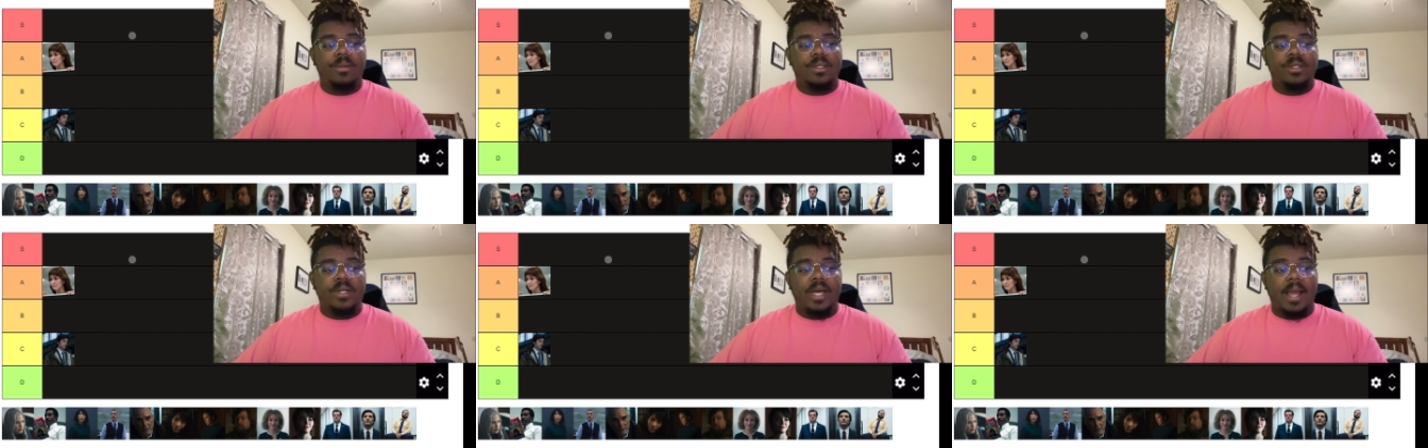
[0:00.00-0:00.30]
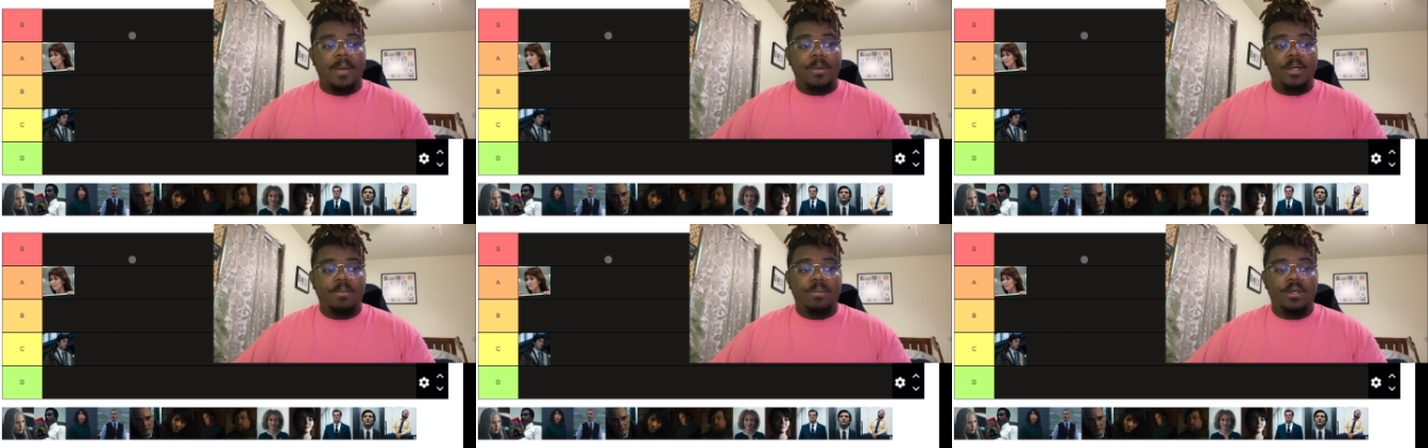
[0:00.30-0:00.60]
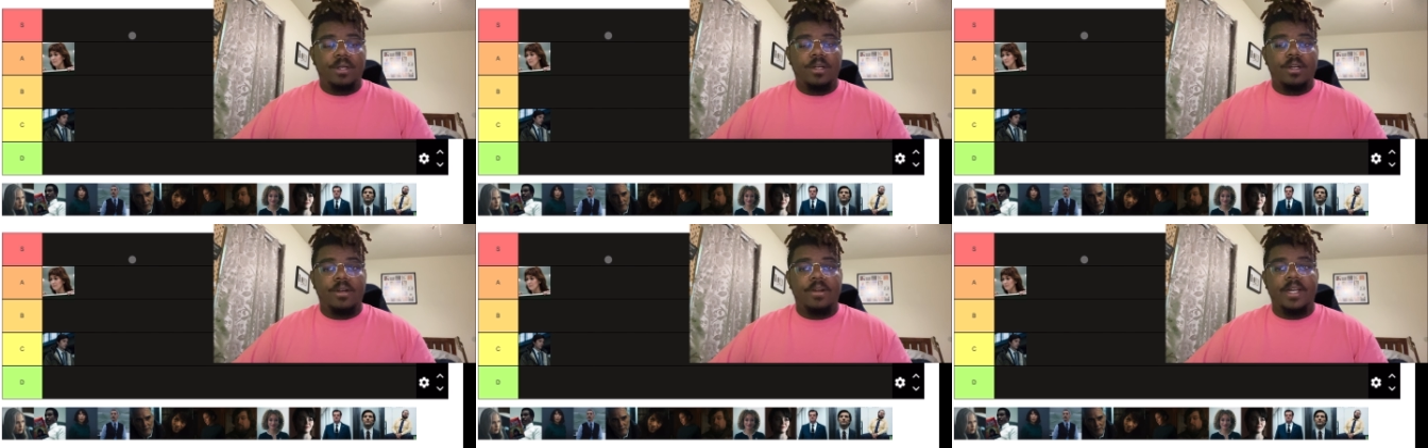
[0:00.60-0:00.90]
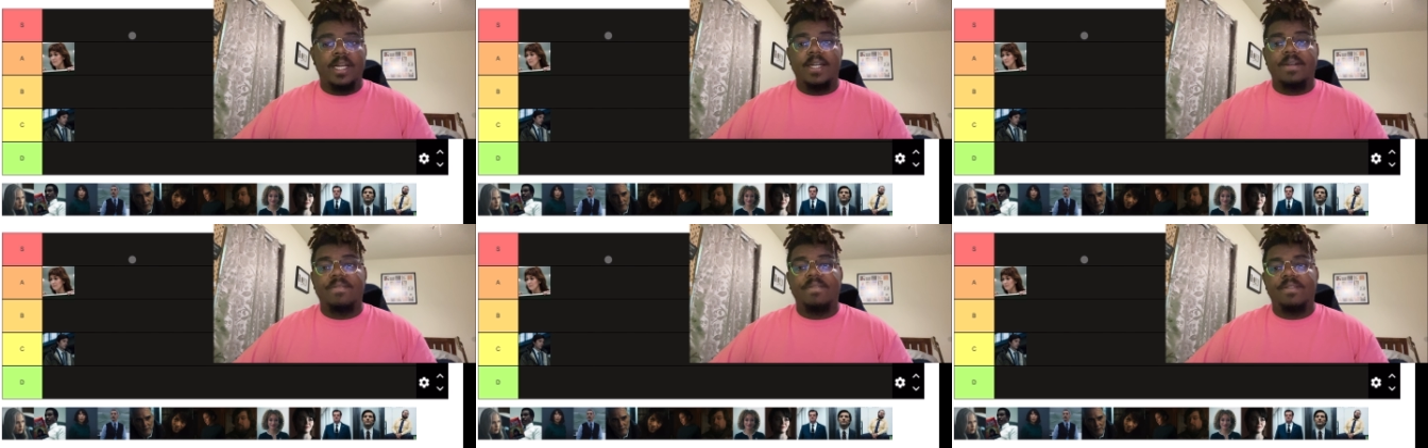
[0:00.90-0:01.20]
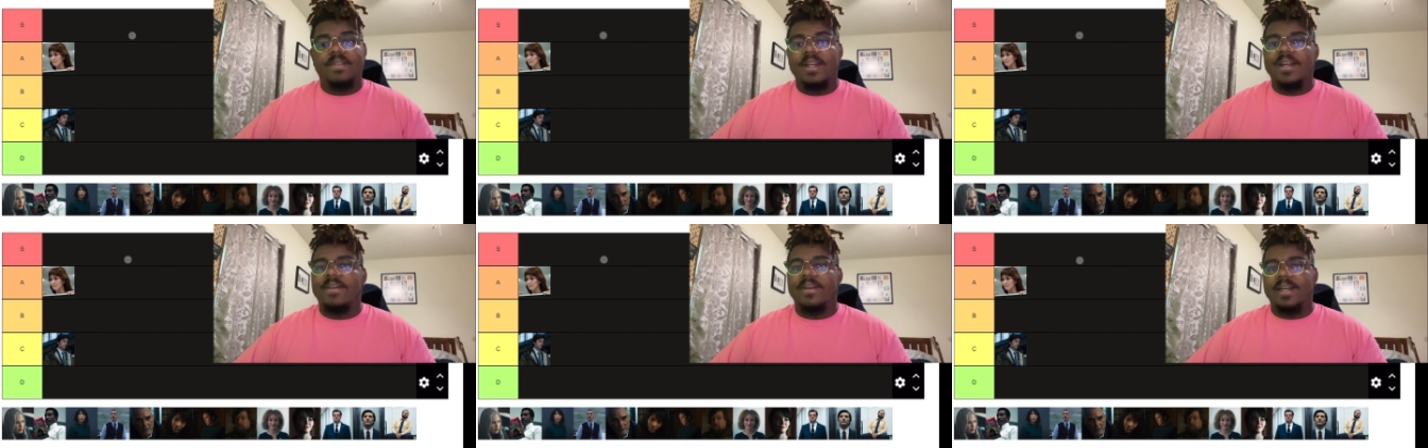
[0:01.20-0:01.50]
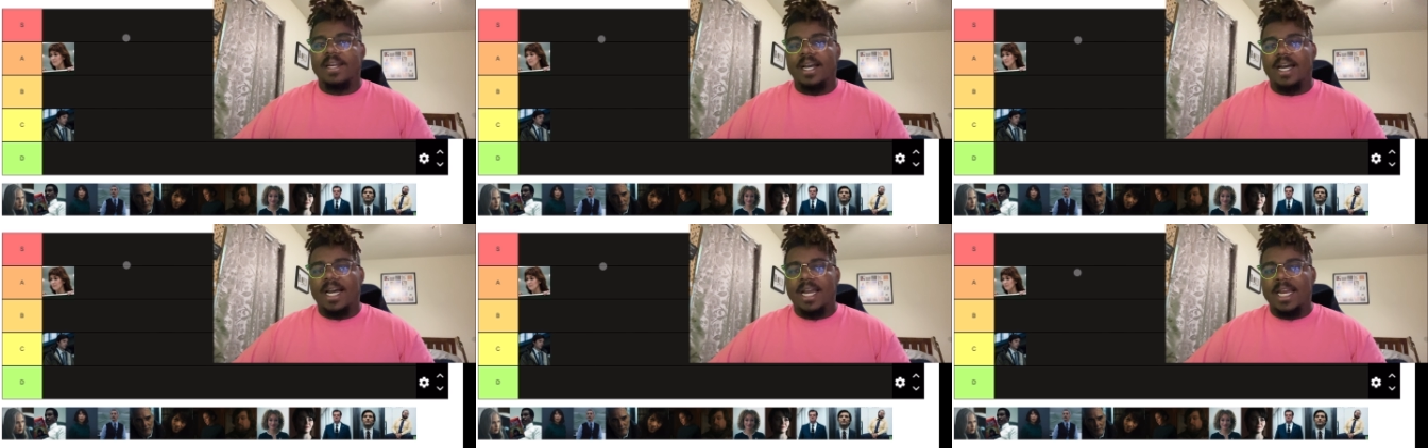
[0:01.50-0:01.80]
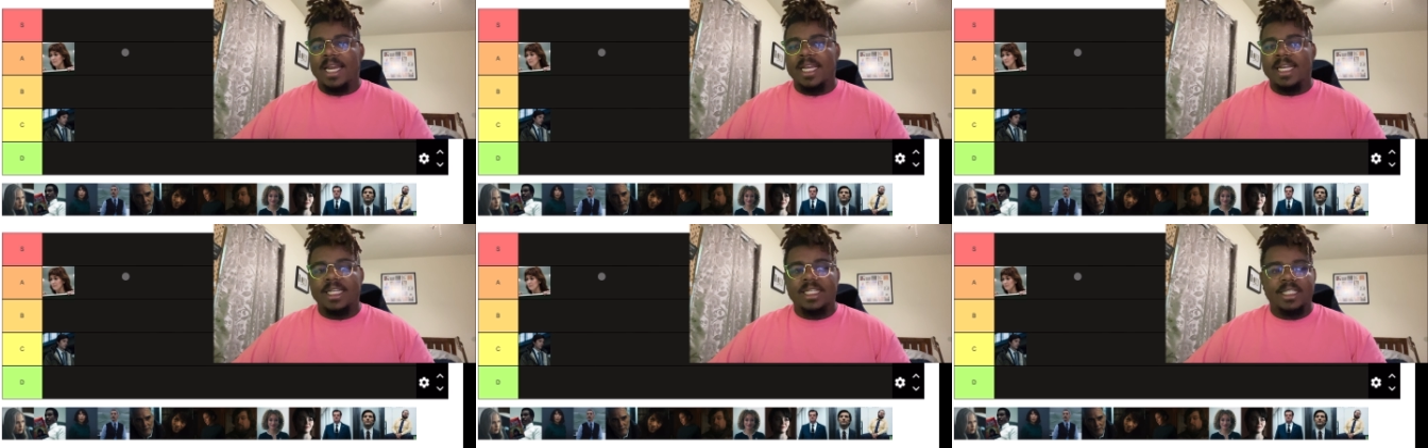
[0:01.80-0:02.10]
So I'm gonna put her in very high
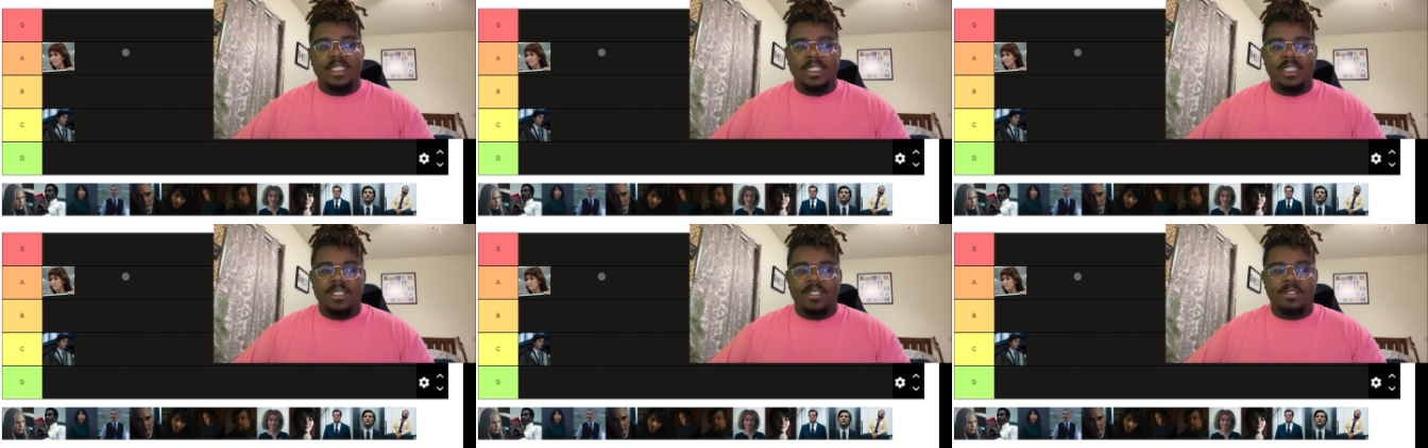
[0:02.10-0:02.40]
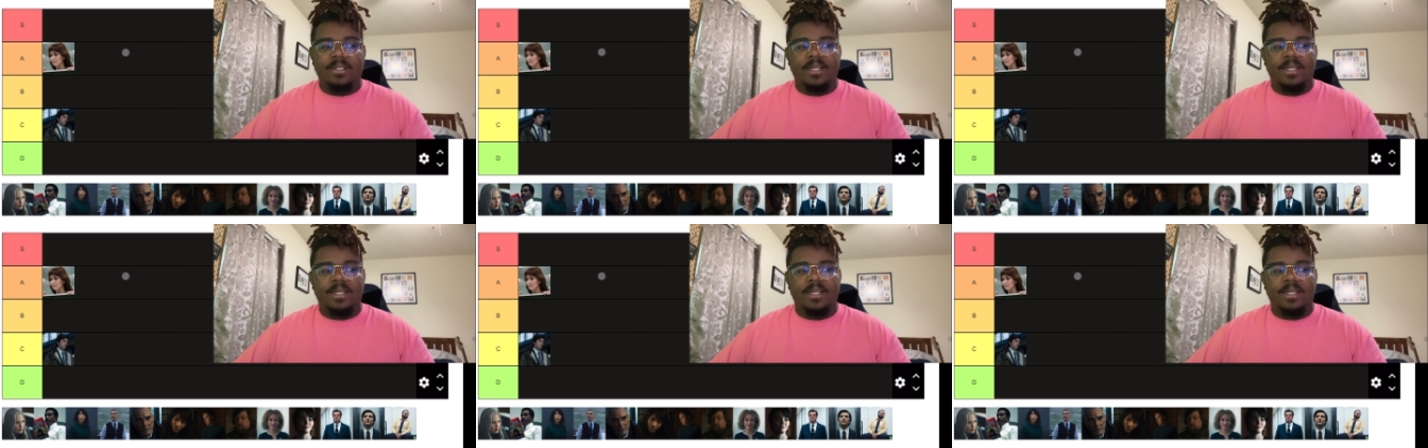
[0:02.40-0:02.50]
A tier.